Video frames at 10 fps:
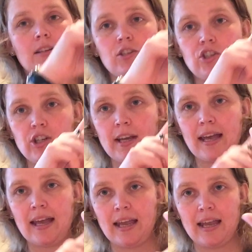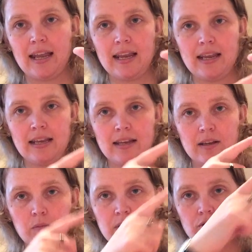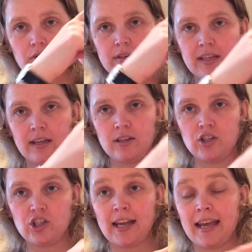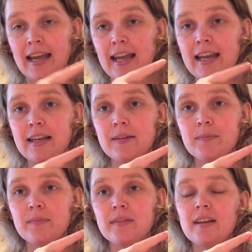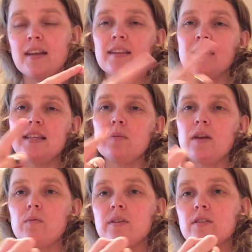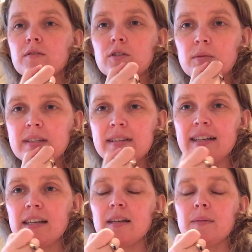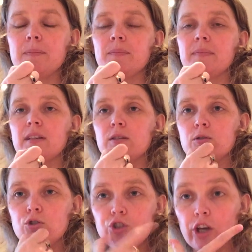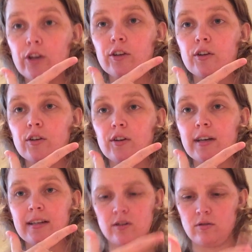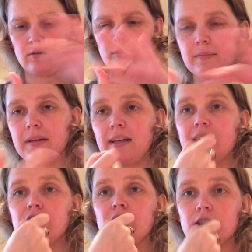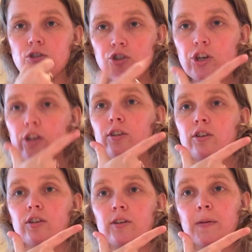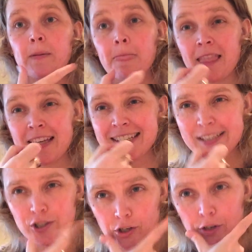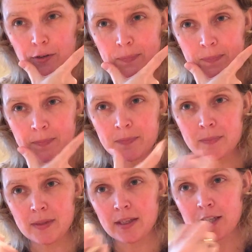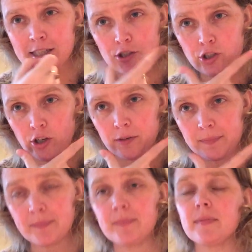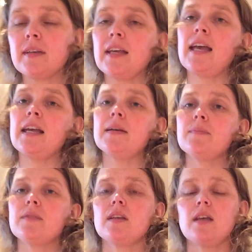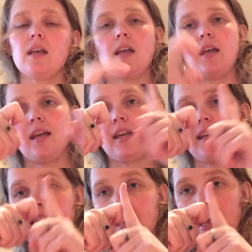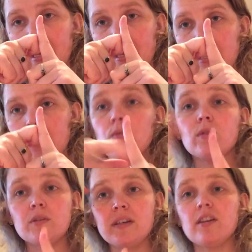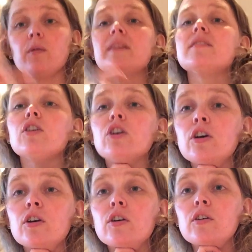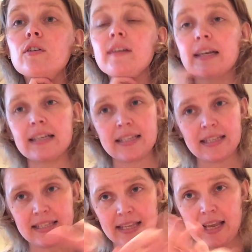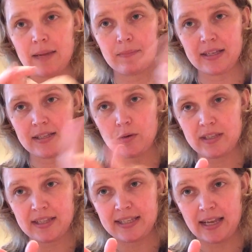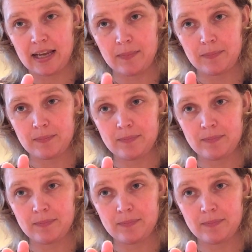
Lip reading: J, if we draw it down, J. This one we sort of do, it's like J, and it sort of a bit like a J. J, J, J. Okay. K, which we know is K, and it's the same. So it's the same.